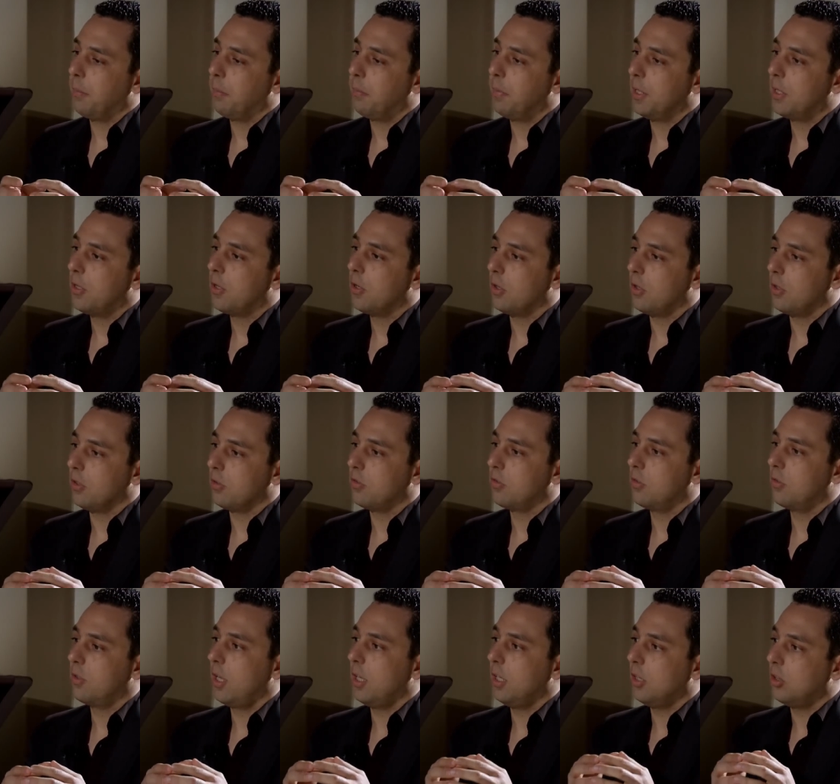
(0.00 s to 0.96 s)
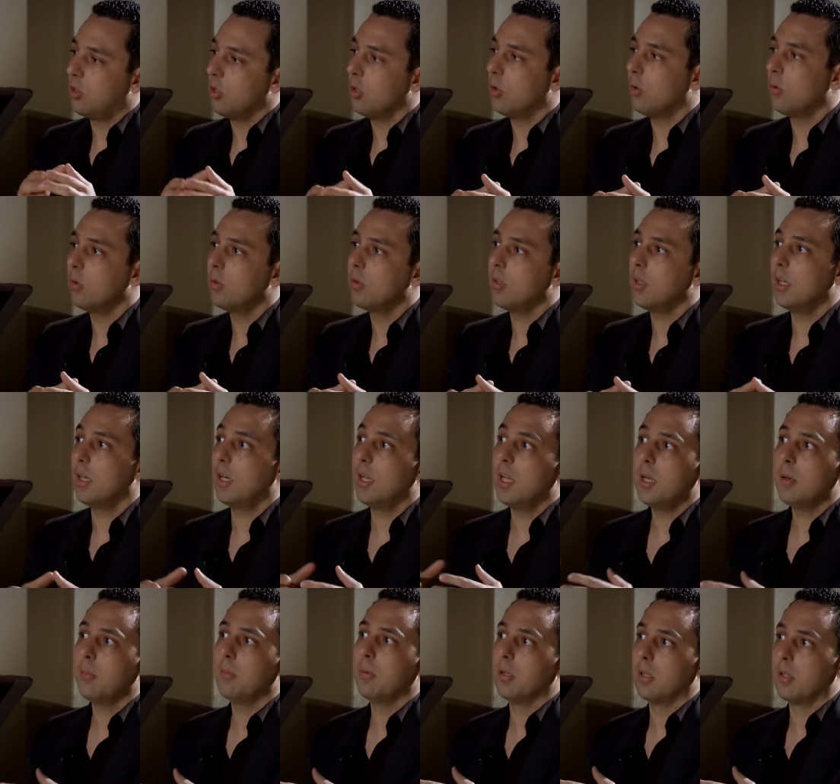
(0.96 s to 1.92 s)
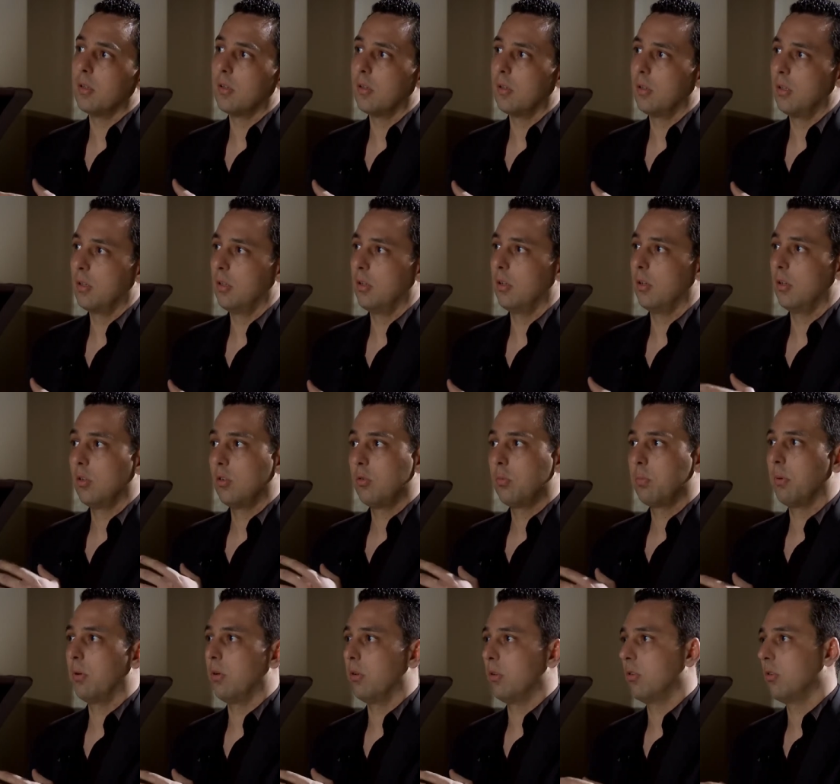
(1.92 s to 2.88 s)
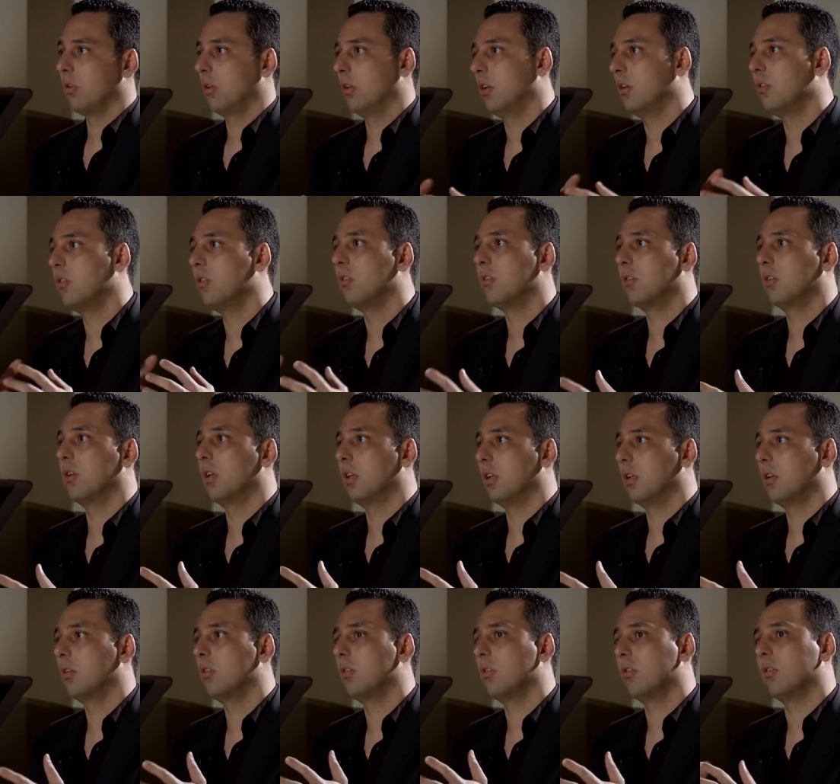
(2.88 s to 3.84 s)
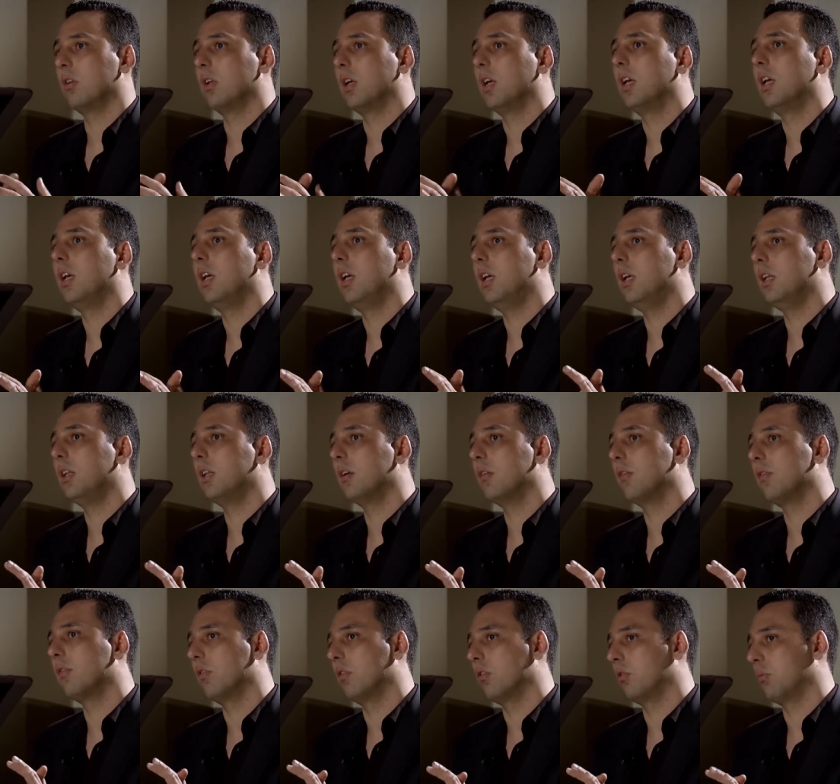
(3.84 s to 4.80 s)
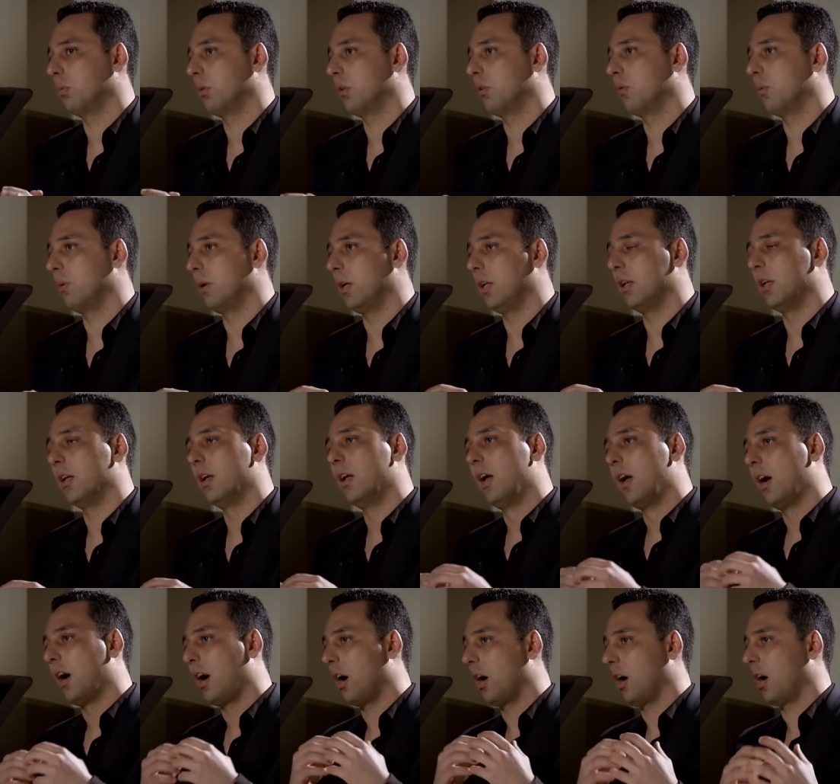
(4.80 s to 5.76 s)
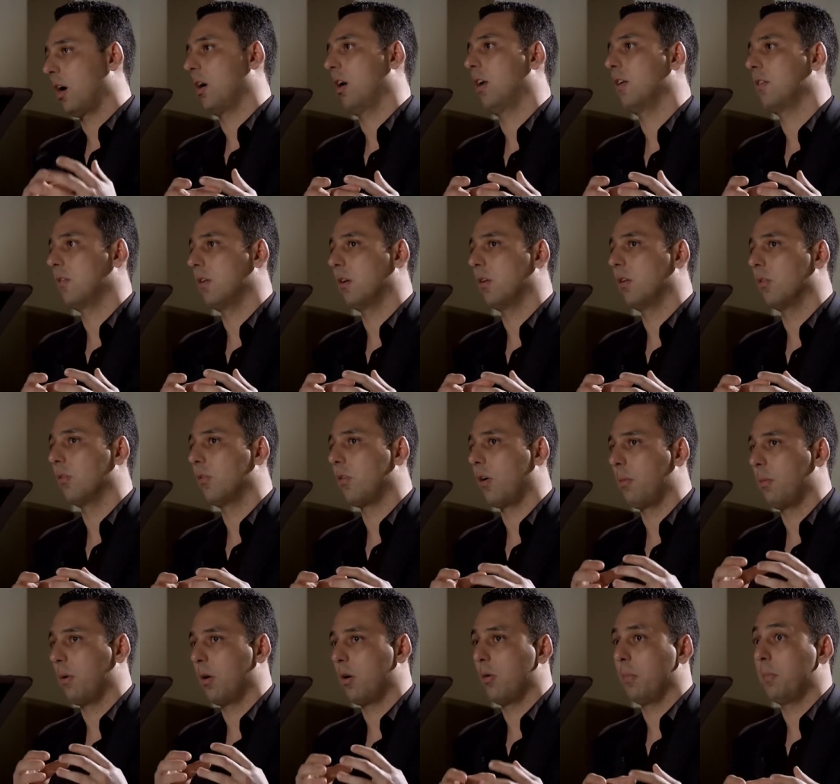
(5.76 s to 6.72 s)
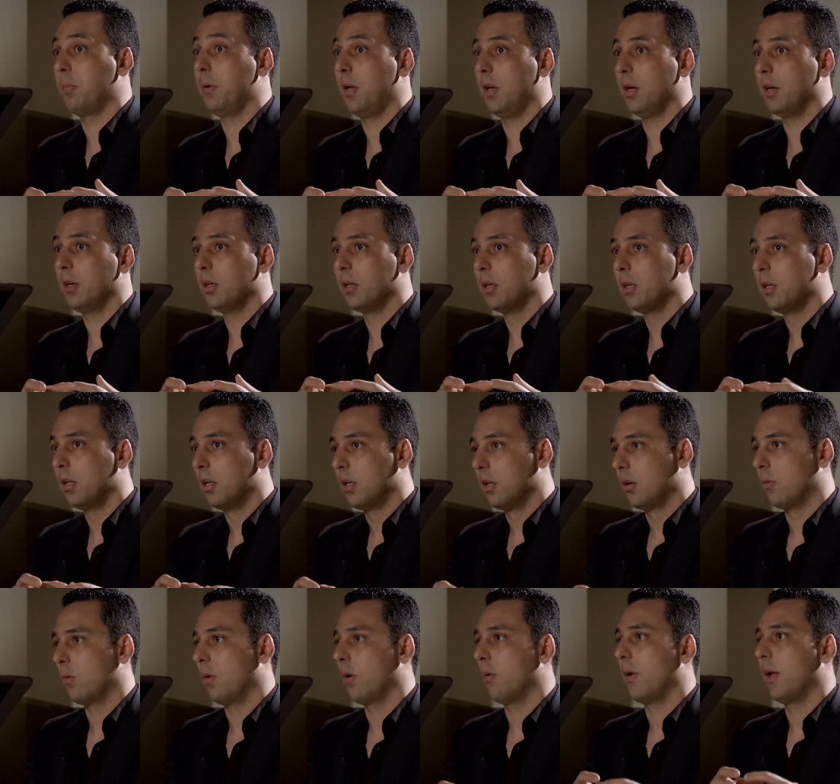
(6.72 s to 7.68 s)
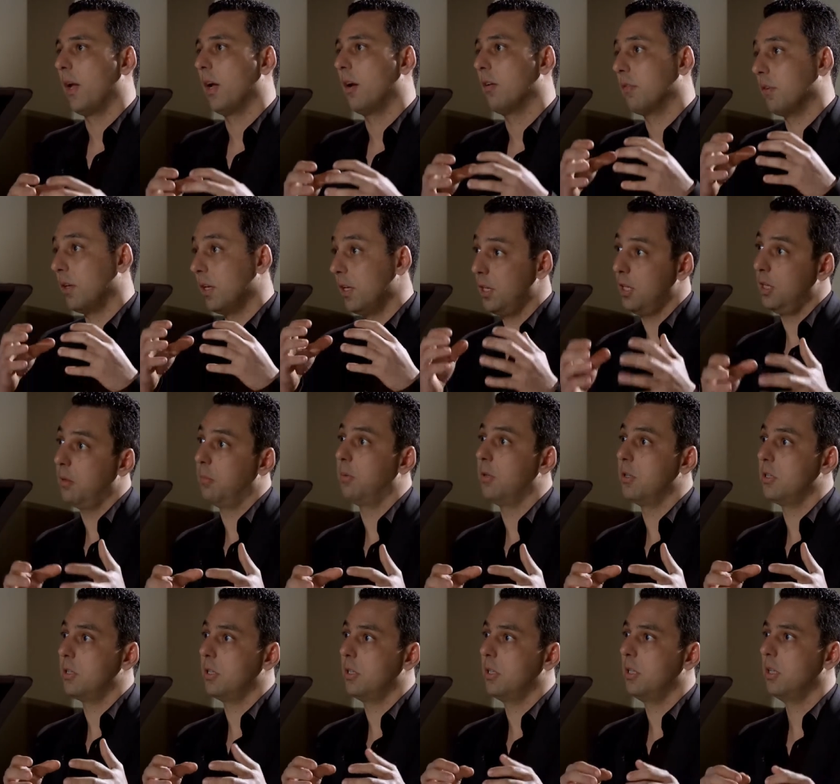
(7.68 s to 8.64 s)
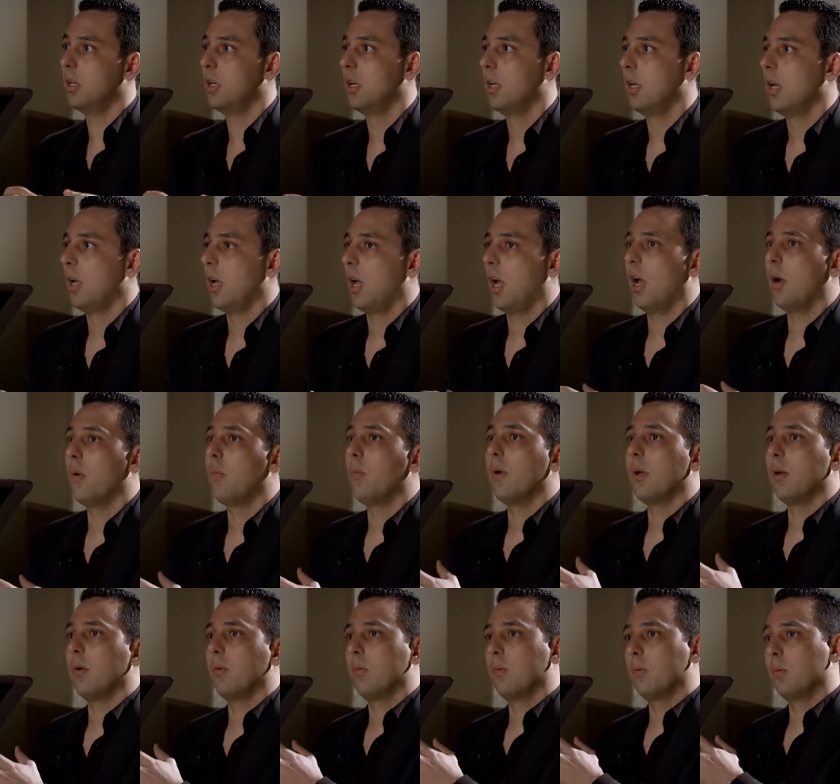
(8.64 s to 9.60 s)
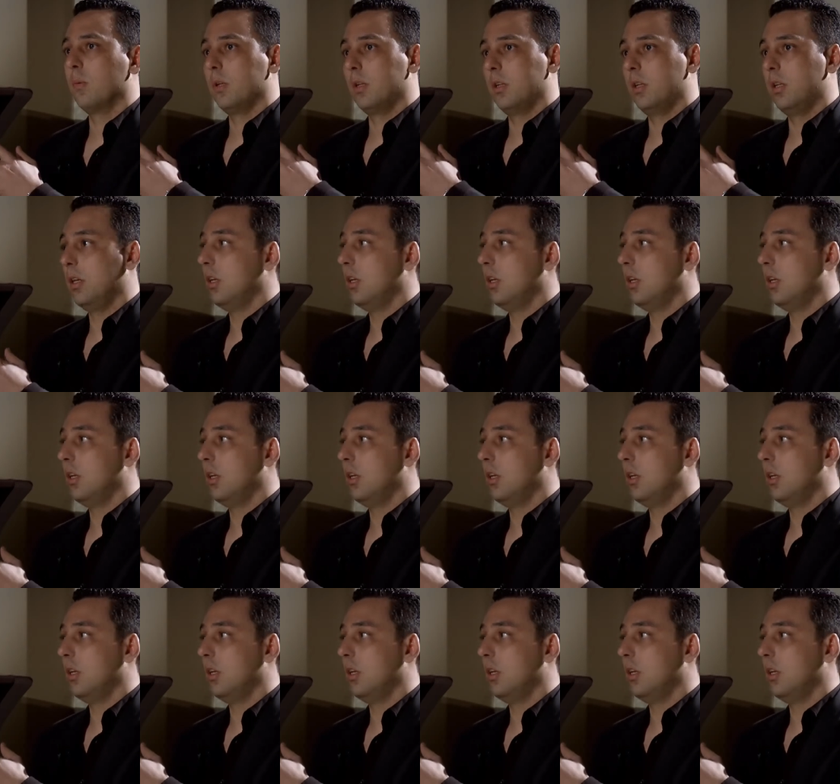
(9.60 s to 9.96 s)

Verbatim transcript: because they don't inhibit the response. And this is the key difference between our classical pharmacopoeia, where we have inhibition, and with